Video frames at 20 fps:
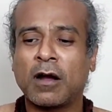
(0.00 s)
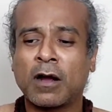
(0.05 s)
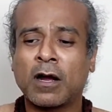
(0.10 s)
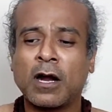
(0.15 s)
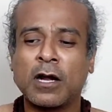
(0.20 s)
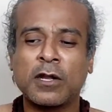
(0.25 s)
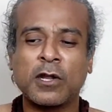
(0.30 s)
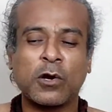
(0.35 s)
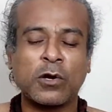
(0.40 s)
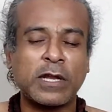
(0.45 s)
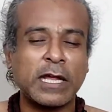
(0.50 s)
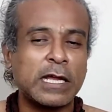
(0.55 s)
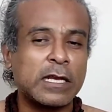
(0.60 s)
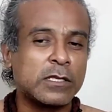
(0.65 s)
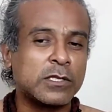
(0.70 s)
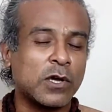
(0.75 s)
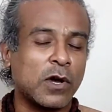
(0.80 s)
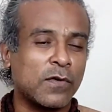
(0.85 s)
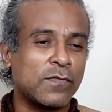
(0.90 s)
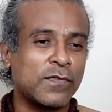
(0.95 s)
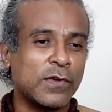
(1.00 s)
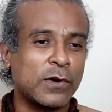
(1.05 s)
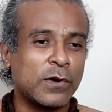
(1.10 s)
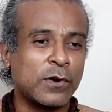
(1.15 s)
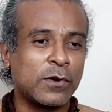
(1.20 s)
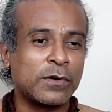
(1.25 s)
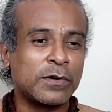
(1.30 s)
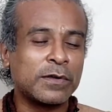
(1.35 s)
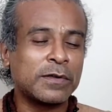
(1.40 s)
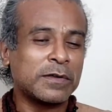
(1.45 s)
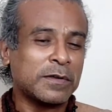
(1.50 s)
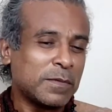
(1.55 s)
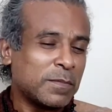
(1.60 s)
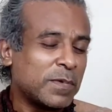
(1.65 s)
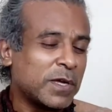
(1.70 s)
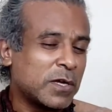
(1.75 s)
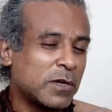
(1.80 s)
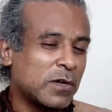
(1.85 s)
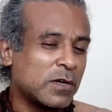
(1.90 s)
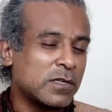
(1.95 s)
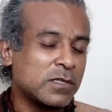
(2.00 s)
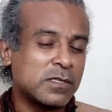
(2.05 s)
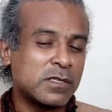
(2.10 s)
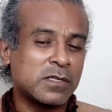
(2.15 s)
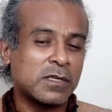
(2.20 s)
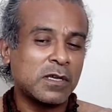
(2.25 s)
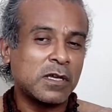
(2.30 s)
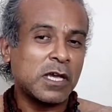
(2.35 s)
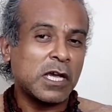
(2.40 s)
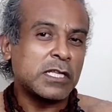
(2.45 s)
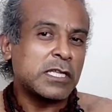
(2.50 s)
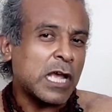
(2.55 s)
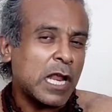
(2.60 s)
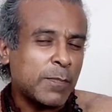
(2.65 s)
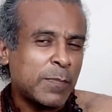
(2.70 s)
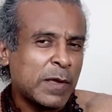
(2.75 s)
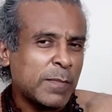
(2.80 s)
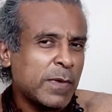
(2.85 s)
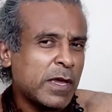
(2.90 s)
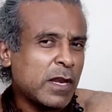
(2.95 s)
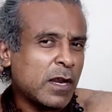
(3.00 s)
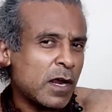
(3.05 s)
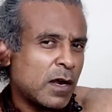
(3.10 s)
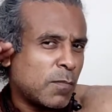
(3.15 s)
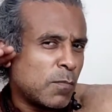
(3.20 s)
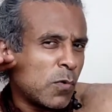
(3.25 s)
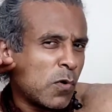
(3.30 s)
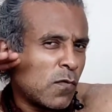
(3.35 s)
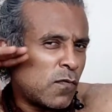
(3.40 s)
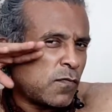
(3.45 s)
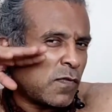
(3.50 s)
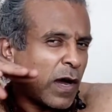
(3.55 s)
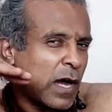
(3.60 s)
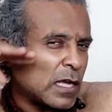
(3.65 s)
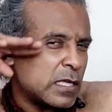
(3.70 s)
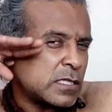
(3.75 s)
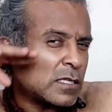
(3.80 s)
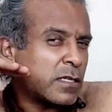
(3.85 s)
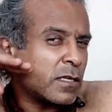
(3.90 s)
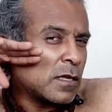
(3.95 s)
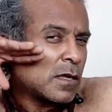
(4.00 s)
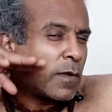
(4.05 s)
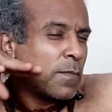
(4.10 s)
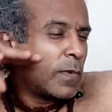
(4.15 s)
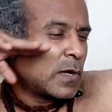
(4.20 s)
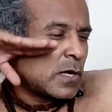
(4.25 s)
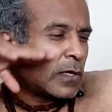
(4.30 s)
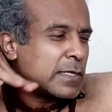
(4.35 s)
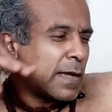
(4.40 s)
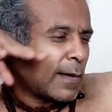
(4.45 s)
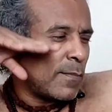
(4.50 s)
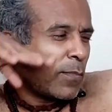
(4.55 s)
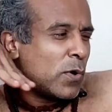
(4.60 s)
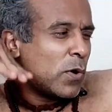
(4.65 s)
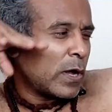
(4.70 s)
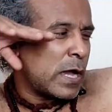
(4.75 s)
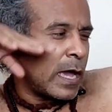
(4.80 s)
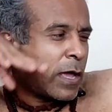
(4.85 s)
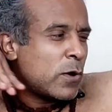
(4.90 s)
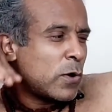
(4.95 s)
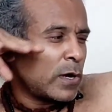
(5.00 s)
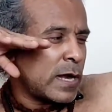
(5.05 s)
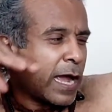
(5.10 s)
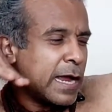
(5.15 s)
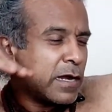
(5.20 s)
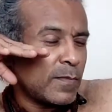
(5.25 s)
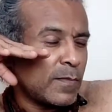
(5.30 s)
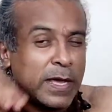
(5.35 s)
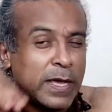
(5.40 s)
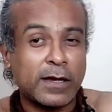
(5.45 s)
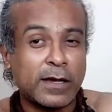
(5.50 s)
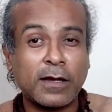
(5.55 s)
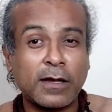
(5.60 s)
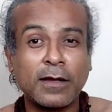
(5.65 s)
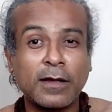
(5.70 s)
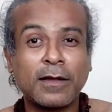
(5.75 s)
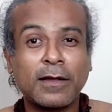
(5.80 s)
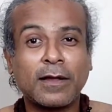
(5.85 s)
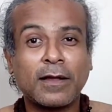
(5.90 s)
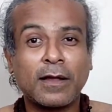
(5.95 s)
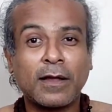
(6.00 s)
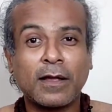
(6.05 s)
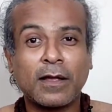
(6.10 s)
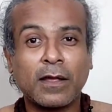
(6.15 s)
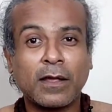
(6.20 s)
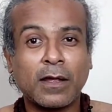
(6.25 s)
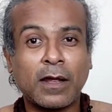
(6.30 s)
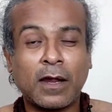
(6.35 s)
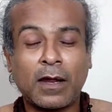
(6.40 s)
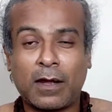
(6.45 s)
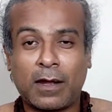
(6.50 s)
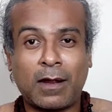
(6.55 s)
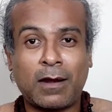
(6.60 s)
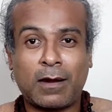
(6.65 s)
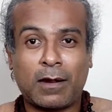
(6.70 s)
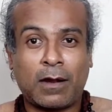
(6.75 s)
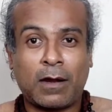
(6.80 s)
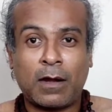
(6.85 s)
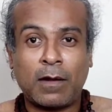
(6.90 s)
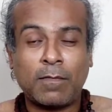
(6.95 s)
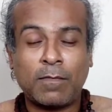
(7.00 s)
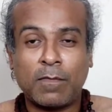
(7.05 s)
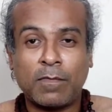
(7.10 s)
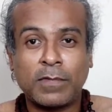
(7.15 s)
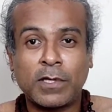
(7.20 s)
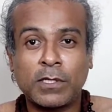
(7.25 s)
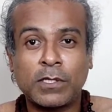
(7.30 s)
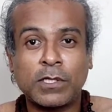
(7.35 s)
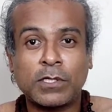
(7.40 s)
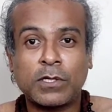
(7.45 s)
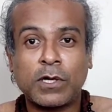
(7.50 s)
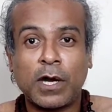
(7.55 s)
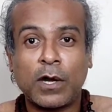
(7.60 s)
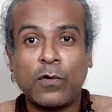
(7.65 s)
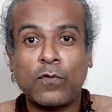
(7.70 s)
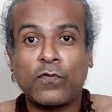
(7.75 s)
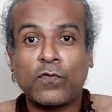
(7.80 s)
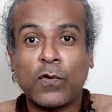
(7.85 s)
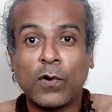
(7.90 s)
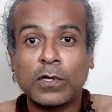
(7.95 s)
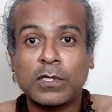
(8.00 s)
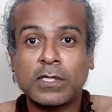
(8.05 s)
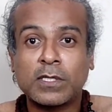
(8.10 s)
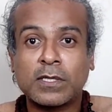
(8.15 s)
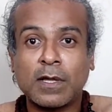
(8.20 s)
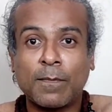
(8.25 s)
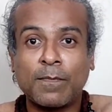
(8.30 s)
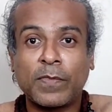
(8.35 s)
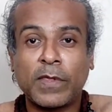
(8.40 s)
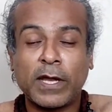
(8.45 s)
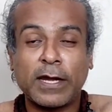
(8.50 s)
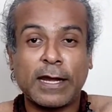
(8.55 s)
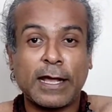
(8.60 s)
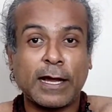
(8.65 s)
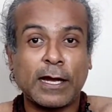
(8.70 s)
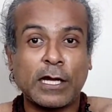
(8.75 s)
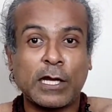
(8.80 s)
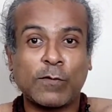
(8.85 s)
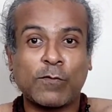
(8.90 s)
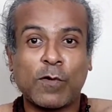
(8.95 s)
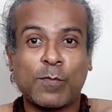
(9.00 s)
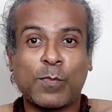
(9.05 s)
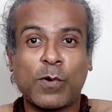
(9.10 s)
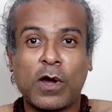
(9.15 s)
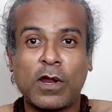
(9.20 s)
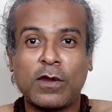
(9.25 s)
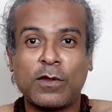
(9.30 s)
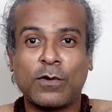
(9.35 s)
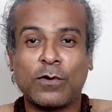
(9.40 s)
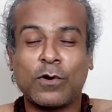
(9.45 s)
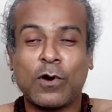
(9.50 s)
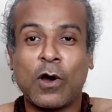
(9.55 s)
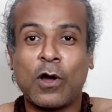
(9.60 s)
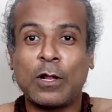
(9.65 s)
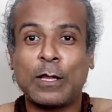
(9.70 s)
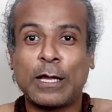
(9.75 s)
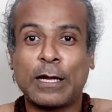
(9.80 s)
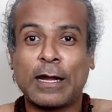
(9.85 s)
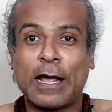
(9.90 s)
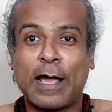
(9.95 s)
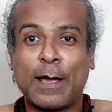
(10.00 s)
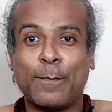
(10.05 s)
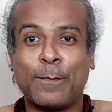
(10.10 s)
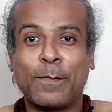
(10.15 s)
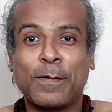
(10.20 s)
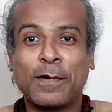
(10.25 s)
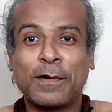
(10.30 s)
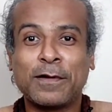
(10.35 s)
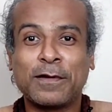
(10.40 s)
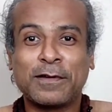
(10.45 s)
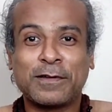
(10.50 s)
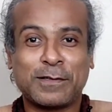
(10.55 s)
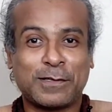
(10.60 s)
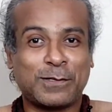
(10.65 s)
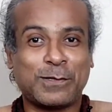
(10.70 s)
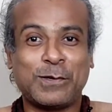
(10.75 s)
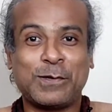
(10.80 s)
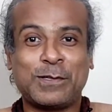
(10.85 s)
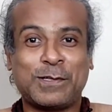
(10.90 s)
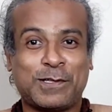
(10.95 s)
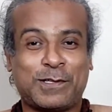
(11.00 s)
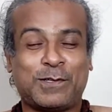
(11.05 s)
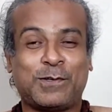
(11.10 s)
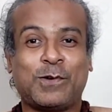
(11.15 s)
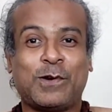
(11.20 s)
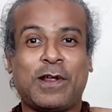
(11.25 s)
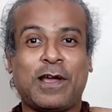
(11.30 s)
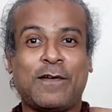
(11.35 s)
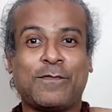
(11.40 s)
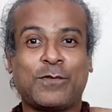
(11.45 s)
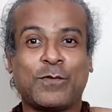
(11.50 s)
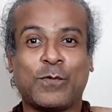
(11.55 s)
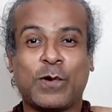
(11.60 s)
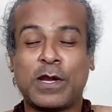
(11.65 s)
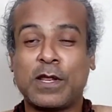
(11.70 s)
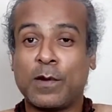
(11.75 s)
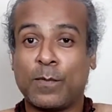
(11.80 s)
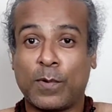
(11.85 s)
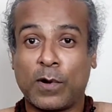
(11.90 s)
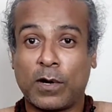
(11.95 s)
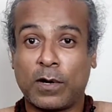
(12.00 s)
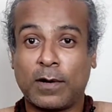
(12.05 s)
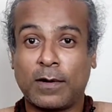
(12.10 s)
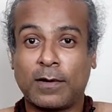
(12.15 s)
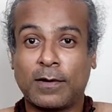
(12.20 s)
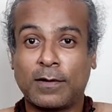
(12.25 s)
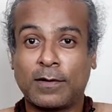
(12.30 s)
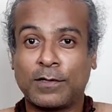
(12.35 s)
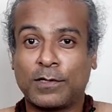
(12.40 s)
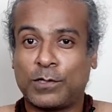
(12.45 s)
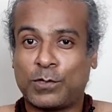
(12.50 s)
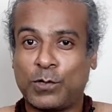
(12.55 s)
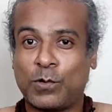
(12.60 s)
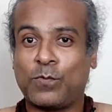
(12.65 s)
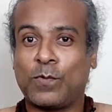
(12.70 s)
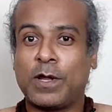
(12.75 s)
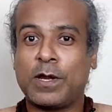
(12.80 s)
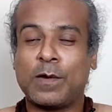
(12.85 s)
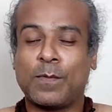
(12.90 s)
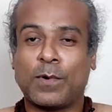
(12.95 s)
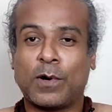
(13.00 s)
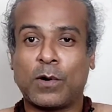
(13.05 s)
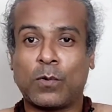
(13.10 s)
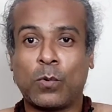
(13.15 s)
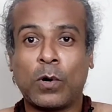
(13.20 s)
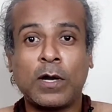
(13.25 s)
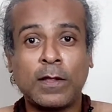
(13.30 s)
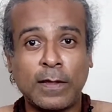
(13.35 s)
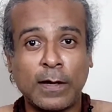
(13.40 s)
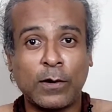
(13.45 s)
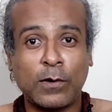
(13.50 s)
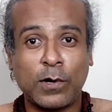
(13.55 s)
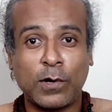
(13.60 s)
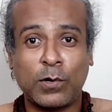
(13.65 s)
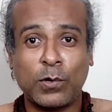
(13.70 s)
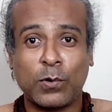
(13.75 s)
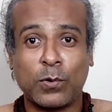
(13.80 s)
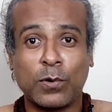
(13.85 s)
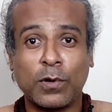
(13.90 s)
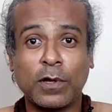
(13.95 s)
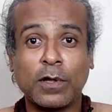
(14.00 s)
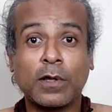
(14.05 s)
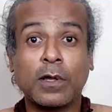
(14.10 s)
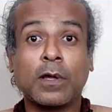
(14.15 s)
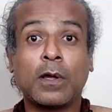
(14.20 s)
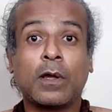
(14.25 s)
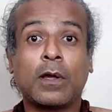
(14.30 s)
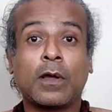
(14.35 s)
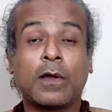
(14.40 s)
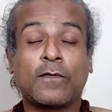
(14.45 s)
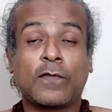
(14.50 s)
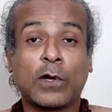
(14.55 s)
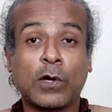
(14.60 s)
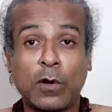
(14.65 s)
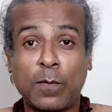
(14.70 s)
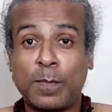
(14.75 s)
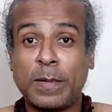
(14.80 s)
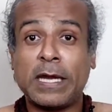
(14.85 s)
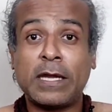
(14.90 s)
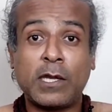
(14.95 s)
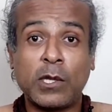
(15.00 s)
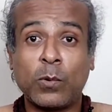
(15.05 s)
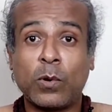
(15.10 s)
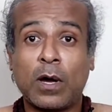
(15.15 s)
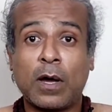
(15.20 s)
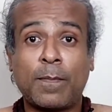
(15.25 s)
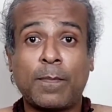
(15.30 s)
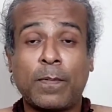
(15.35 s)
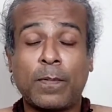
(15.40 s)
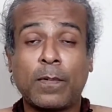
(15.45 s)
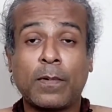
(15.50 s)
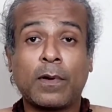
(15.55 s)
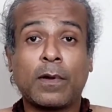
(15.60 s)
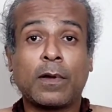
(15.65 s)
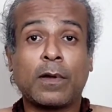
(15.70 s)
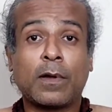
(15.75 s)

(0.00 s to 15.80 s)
cut your tails off, because it's helping me run more fast because I'm more aerodynamic. And they're just trying to force something negative upon you all the time. So you just don't have to worry about it. Just don't worry about it. What are they going to do? They're going to beat you up,